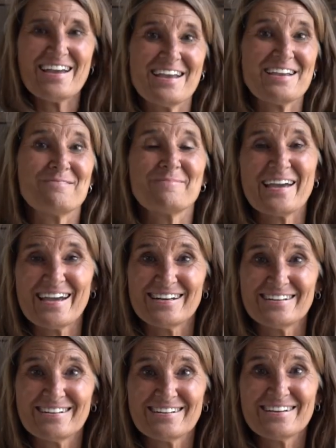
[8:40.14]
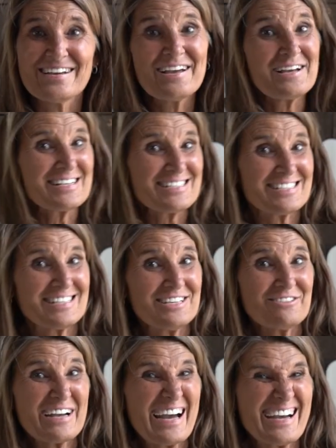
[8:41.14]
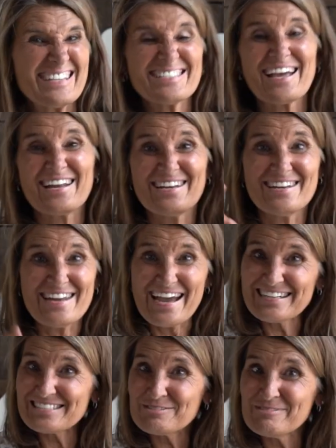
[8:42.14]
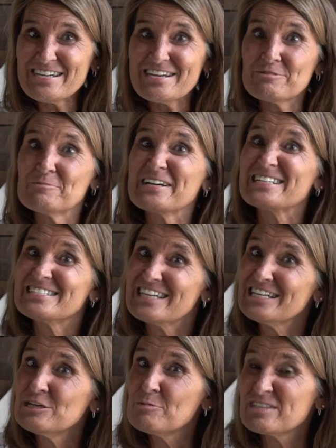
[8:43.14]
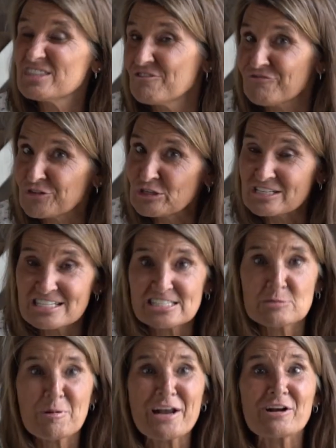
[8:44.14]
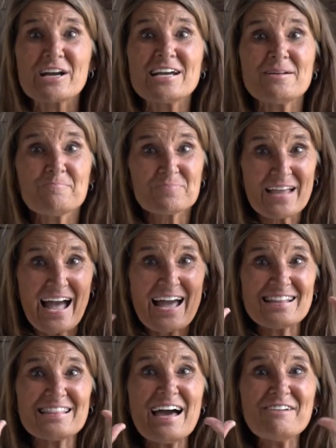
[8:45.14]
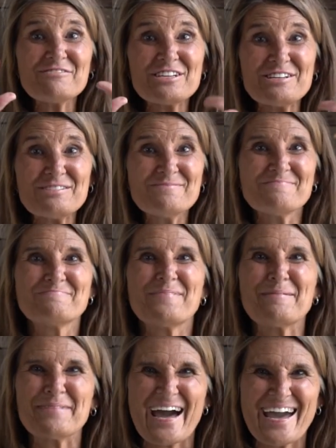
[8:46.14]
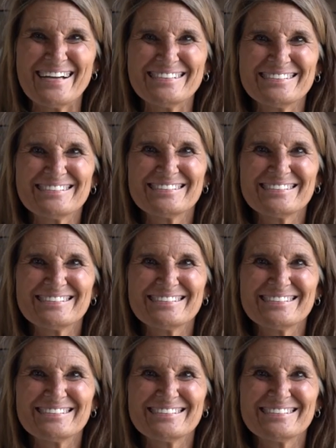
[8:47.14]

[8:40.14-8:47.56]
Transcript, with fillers: Amen. See you guys next week when we continue with the fruit of the Spirit. I love you. Bye bye.